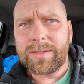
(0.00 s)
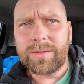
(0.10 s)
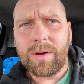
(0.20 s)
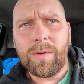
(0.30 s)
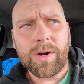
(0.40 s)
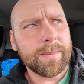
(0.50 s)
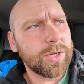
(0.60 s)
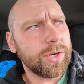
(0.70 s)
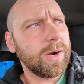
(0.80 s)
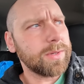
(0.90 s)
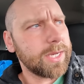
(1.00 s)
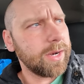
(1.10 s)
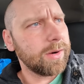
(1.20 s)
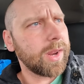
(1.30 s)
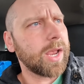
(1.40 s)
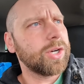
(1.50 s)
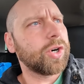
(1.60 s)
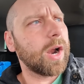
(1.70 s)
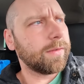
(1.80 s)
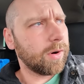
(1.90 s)
So I wanted to make sure I was here, that I could
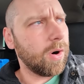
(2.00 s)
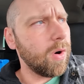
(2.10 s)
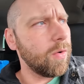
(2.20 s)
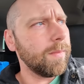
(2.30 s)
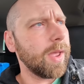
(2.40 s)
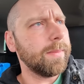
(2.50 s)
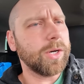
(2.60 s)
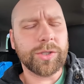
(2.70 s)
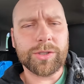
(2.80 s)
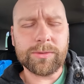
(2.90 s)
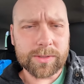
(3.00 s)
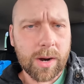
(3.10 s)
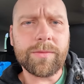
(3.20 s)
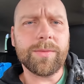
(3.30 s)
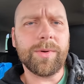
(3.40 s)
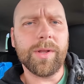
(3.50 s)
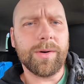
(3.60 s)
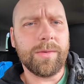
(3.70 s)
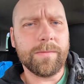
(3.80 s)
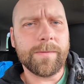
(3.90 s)
drive her home and make sure she was comfortable at
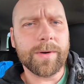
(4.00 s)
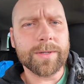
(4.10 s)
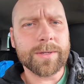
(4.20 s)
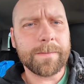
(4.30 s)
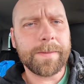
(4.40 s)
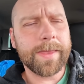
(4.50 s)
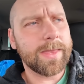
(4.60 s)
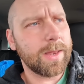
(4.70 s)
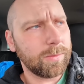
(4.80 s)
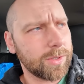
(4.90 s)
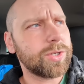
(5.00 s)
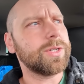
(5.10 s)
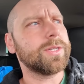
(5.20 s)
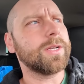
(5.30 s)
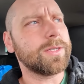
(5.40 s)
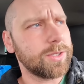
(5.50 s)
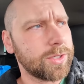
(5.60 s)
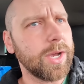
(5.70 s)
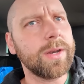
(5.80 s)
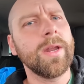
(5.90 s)
home first. And then once she says she's
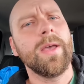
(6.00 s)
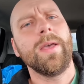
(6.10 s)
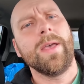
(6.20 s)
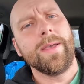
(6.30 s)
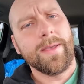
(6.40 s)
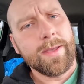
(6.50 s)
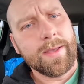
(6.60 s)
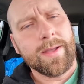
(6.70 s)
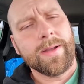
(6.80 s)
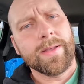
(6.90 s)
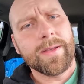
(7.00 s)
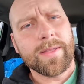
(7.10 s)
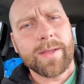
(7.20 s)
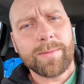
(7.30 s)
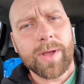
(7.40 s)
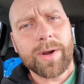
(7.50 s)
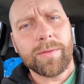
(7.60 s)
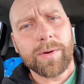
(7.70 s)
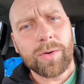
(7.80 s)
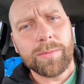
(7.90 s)
good, then we'll head
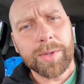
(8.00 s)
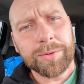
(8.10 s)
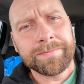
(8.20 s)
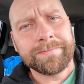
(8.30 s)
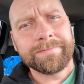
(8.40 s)
over to Old Blue.